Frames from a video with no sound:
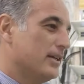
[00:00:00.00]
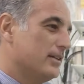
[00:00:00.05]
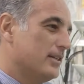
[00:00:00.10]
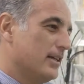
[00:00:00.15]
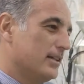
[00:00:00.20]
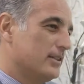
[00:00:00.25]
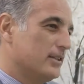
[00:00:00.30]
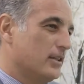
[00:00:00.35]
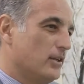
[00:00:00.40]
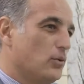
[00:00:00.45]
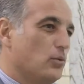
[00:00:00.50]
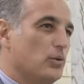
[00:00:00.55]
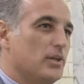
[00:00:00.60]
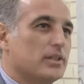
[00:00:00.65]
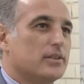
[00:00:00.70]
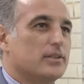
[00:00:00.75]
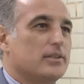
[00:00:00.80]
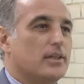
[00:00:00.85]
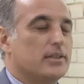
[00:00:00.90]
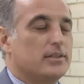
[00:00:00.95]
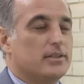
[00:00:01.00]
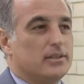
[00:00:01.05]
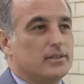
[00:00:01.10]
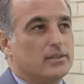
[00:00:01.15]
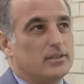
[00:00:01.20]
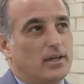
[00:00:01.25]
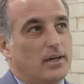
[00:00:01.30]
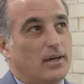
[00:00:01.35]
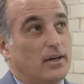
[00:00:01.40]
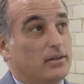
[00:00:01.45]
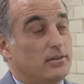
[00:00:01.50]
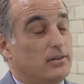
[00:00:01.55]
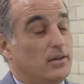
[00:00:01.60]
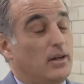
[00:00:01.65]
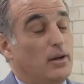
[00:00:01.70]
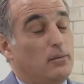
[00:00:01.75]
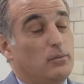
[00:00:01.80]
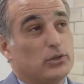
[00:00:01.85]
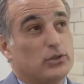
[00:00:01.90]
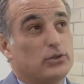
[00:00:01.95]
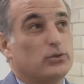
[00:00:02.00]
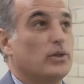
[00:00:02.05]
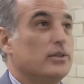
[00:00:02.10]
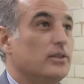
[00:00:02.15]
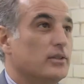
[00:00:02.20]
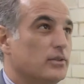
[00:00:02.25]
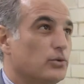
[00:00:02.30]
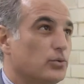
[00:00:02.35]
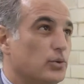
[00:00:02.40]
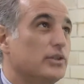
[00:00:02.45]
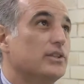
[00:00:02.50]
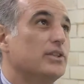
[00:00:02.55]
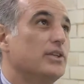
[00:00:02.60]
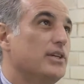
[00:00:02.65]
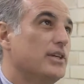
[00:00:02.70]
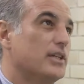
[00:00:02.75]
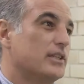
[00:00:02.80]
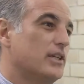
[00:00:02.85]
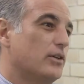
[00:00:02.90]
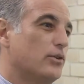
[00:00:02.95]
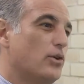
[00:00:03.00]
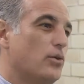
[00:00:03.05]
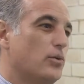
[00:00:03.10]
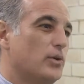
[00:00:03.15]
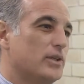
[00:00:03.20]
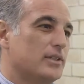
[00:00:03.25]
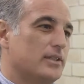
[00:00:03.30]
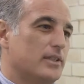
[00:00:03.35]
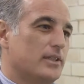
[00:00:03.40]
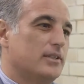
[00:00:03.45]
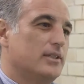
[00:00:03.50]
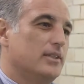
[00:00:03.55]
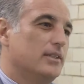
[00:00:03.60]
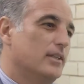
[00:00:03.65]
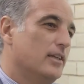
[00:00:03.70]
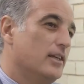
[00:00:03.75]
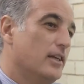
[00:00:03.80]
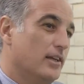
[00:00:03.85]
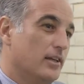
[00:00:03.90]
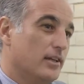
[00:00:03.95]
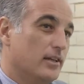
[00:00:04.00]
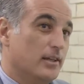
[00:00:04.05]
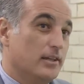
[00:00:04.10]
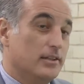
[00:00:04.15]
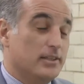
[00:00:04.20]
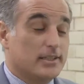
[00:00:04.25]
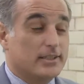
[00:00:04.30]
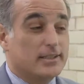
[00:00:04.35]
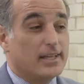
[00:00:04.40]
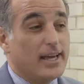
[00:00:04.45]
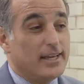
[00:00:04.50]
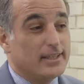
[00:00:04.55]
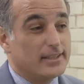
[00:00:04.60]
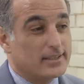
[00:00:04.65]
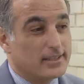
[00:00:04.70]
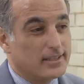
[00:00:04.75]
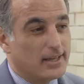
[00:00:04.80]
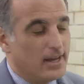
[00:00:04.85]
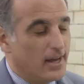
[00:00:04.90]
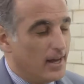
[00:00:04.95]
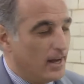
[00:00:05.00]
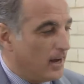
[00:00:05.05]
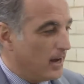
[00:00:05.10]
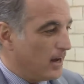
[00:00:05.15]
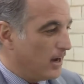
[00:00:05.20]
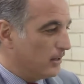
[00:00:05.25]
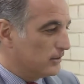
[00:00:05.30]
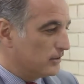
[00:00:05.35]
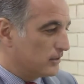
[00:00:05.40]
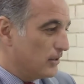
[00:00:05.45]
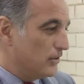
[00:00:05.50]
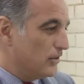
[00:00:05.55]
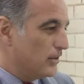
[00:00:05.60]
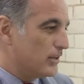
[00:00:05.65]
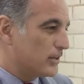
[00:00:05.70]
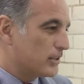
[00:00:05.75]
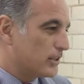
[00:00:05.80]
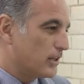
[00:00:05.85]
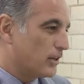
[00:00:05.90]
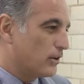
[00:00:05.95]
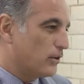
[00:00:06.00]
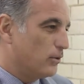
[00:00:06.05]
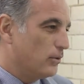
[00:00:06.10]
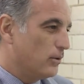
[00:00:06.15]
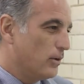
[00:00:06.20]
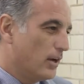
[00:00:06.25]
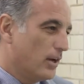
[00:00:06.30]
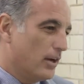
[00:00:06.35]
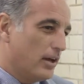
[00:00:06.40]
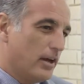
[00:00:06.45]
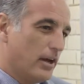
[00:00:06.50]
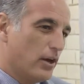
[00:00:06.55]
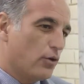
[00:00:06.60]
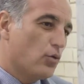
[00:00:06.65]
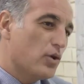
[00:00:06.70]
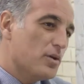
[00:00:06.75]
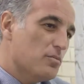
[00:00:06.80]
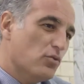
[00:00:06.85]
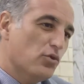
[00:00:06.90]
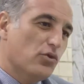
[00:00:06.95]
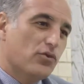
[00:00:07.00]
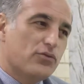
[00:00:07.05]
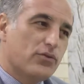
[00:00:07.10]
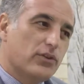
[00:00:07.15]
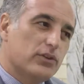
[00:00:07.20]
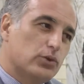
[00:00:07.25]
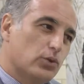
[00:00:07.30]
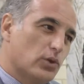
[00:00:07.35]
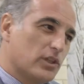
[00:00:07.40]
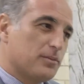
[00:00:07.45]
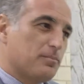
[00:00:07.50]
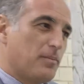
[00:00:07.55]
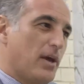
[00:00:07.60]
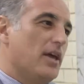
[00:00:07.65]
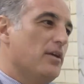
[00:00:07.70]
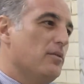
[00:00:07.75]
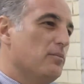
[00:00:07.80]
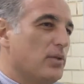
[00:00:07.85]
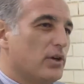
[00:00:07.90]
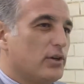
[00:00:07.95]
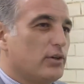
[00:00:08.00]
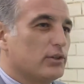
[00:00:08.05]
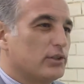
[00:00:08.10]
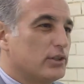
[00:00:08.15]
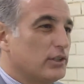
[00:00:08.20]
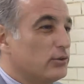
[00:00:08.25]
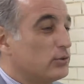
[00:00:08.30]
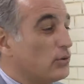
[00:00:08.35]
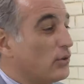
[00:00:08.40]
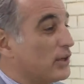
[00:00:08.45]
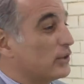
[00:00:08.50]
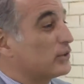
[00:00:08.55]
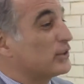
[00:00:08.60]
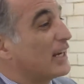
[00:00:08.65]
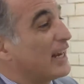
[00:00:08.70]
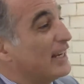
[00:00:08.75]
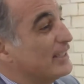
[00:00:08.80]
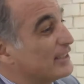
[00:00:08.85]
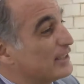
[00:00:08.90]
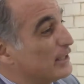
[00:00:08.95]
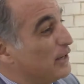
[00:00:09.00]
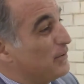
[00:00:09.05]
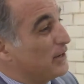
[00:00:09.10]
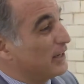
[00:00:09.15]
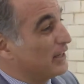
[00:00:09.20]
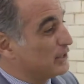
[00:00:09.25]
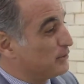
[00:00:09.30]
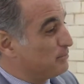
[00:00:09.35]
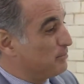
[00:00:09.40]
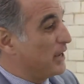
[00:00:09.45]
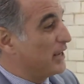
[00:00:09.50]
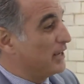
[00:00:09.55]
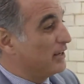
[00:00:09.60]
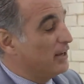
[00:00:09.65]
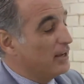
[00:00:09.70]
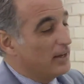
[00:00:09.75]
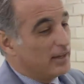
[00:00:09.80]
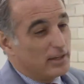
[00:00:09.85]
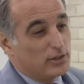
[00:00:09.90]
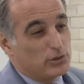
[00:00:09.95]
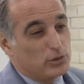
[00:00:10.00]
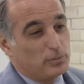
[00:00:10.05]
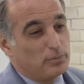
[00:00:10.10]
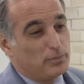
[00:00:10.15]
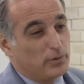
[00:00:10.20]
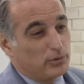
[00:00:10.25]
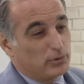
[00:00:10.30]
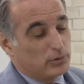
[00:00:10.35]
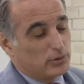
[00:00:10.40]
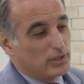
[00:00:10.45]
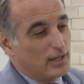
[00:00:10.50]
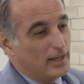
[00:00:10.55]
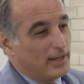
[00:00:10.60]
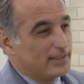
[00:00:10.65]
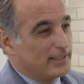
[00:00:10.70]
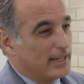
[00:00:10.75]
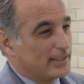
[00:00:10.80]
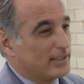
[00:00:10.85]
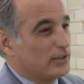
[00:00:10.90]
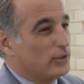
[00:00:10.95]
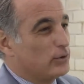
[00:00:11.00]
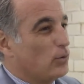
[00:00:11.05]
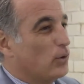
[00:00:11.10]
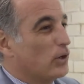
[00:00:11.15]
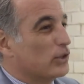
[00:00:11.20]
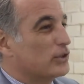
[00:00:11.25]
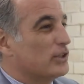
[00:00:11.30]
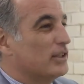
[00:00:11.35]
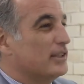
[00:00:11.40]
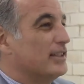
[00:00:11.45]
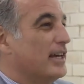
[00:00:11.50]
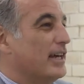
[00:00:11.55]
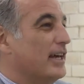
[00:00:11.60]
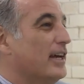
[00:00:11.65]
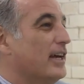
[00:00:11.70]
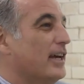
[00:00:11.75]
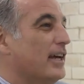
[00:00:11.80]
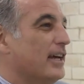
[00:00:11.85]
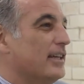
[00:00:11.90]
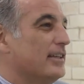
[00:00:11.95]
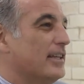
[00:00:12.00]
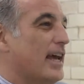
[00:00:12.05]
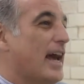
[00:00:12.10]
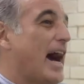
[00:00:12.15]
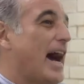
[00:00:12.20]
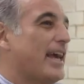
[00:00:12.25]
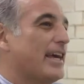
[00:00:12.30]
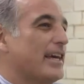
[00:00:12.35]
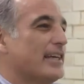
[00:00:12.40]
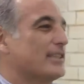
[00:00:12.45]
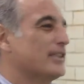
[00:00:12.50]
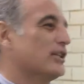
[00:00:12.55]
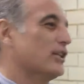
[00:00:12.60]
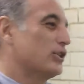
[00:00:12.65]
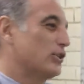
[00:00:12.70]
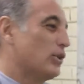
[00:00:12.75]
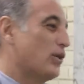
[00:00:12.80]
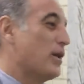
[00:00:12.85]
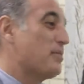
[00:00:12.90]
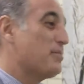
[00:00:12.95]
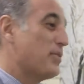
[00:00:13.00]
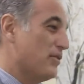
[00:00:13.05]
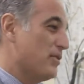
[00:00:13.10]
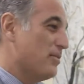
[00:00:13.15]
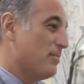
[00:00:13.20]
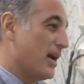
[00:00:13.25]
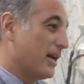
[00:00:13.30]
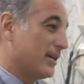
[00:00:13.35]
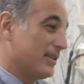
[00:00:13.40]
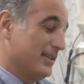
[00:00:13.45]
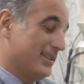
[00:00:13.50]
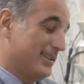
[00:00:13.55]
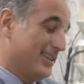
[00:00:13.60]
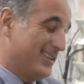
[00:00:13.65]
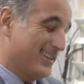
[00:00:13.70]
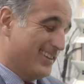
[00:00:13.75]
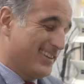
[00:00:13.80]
that we started almost 20 years ago. We started in the States. And 10 years ago, we moved to Spain because in 2007, Spain, it's supposed that it was the highest solar PV market.